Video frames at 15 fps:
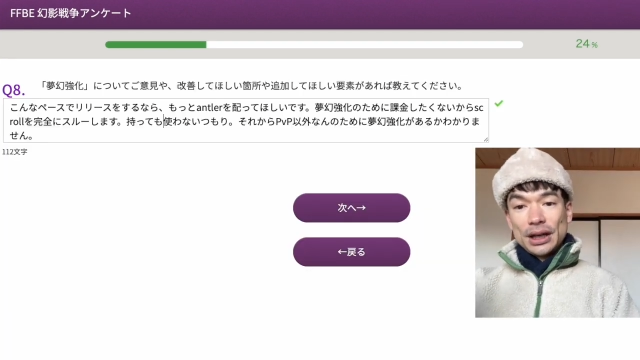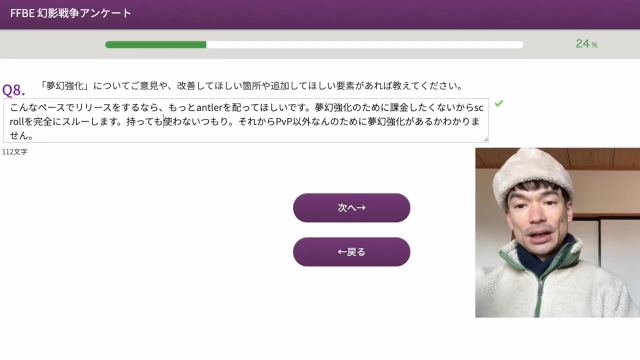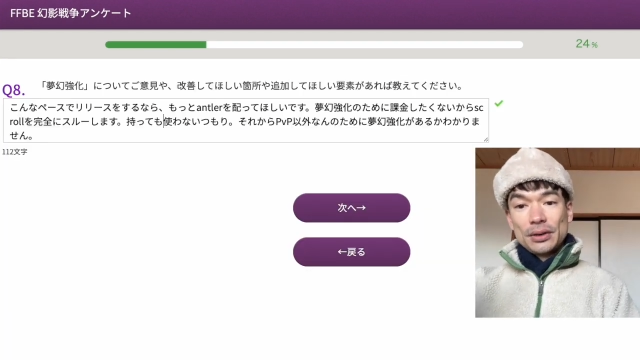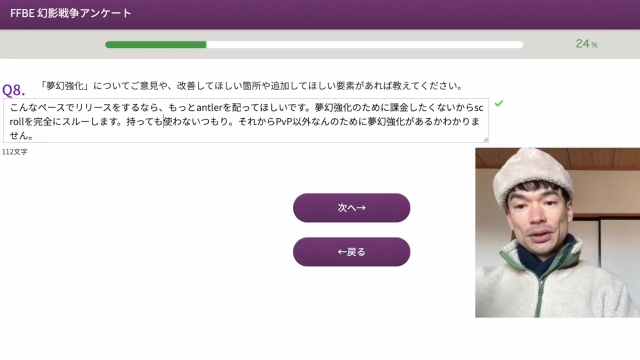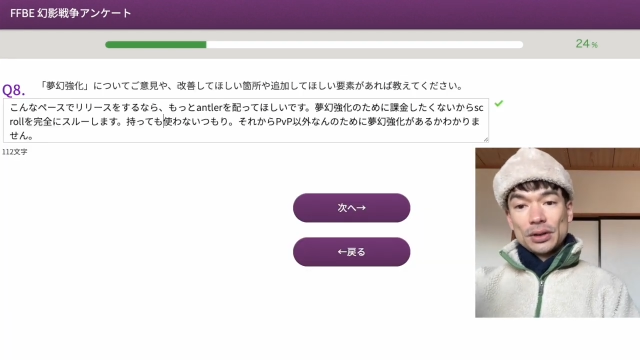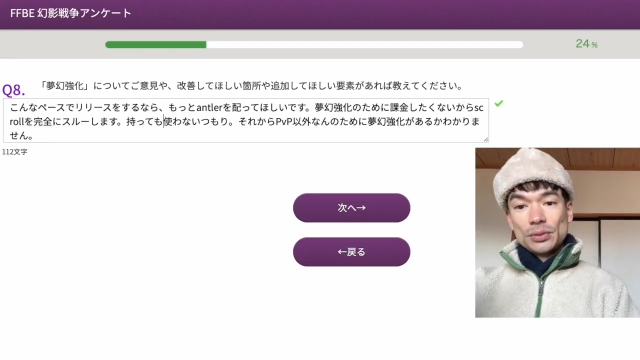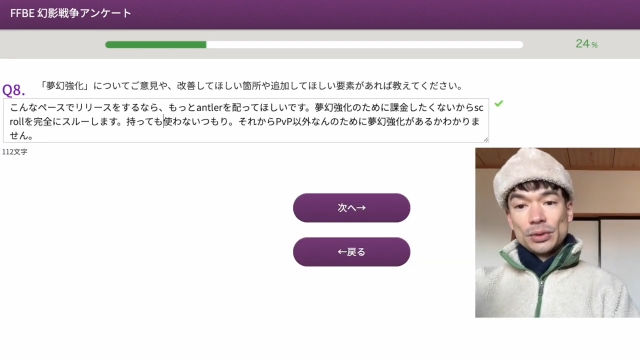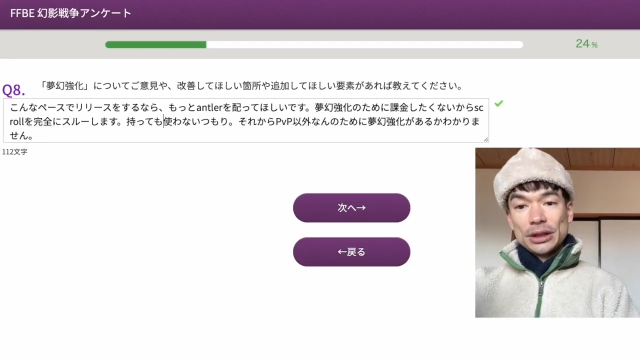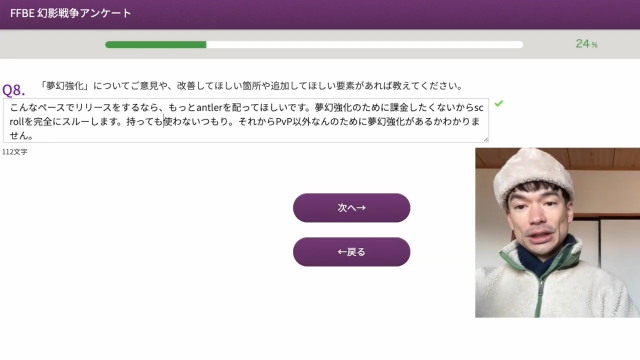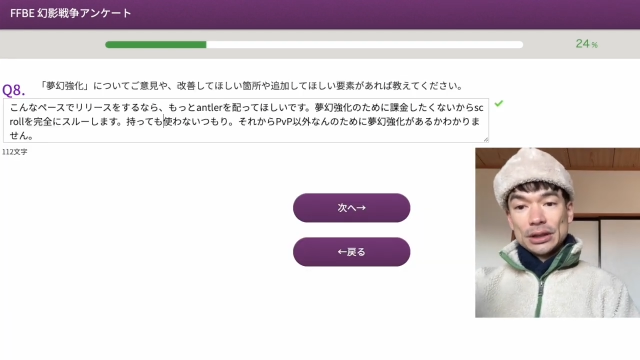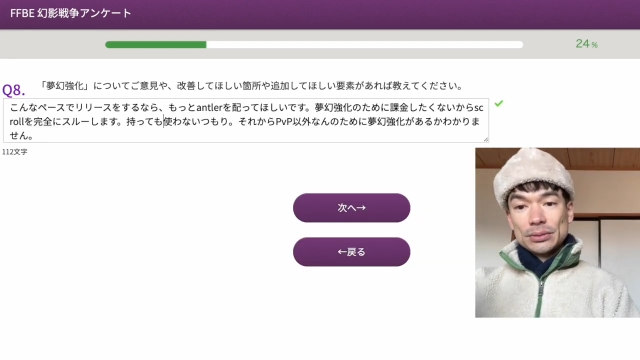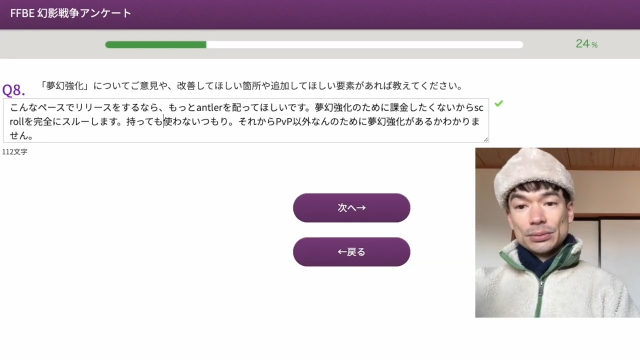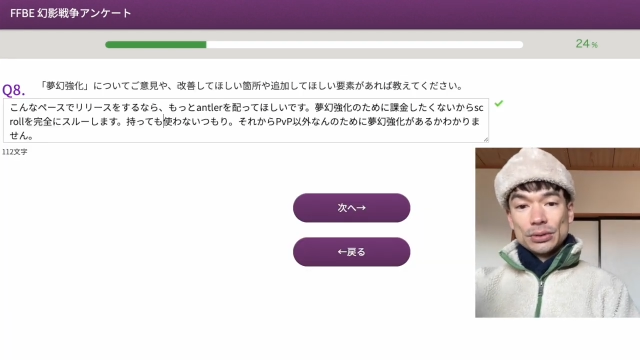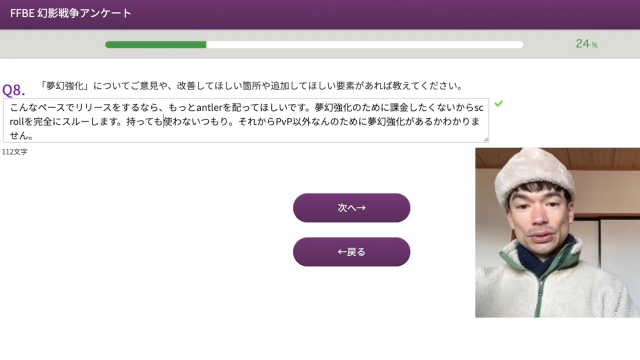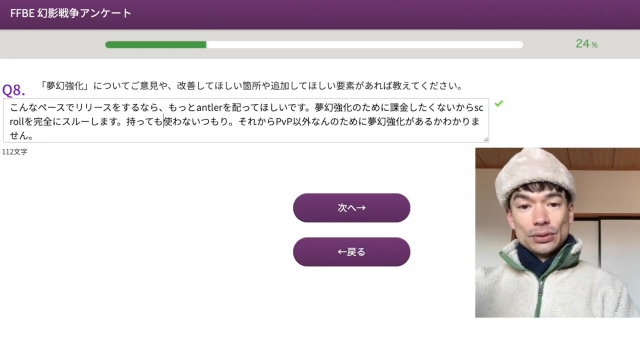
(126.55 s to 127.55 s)
how can we
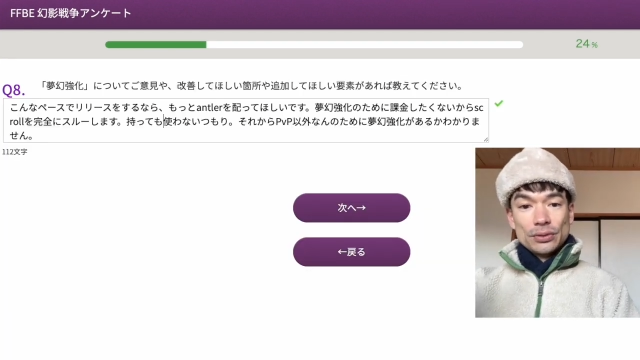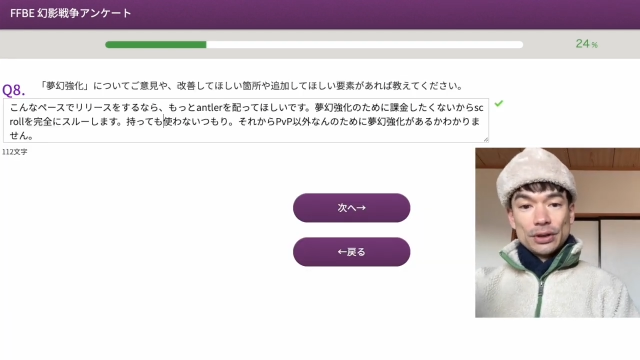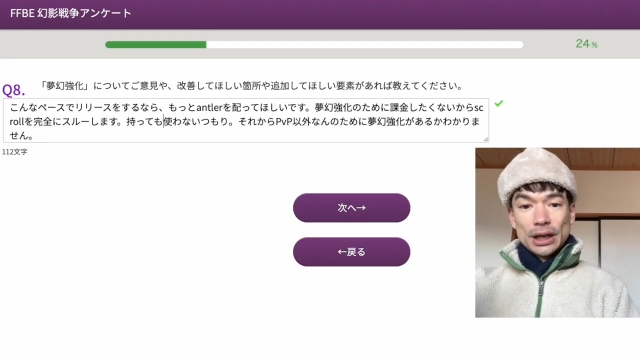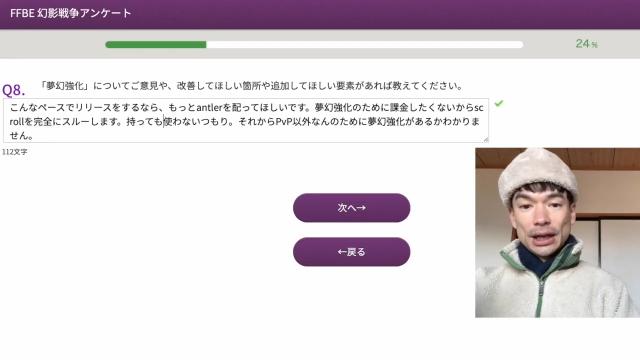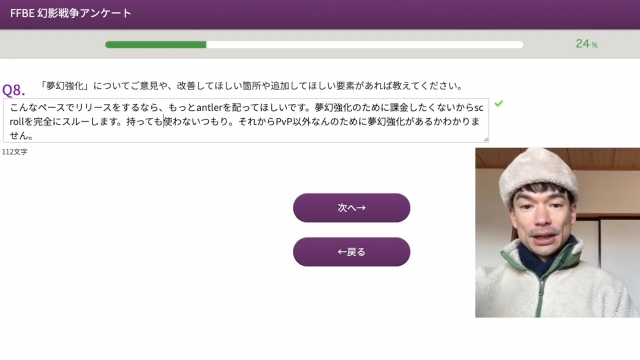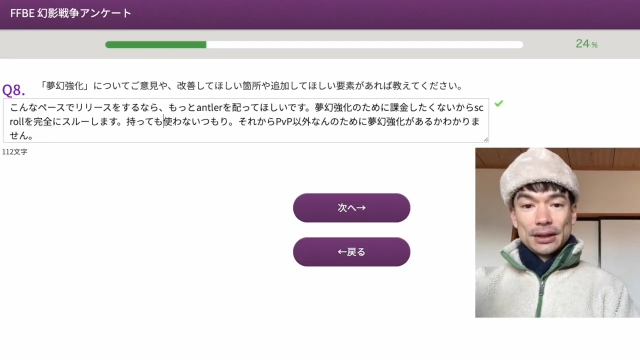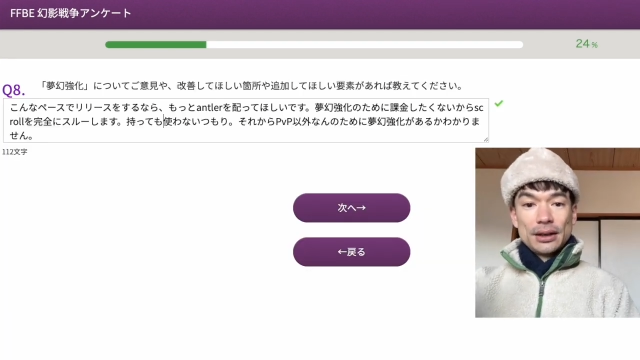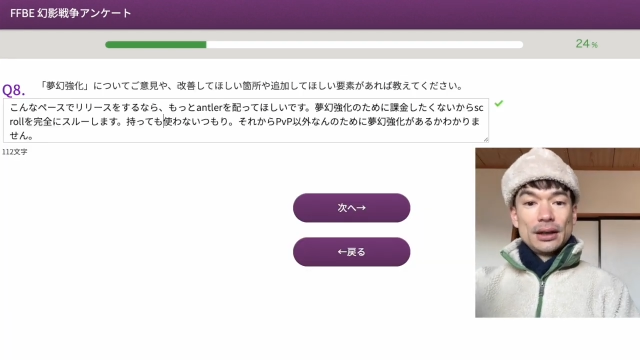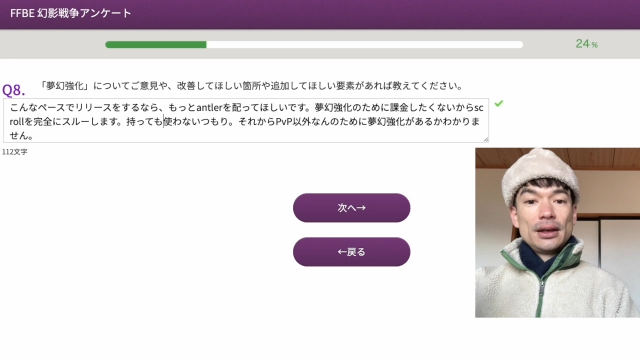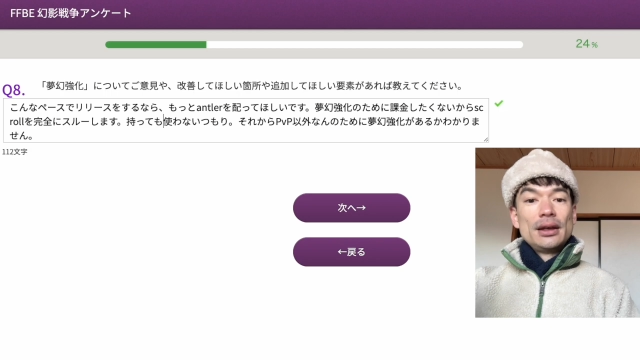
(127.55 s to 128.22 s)
improve that?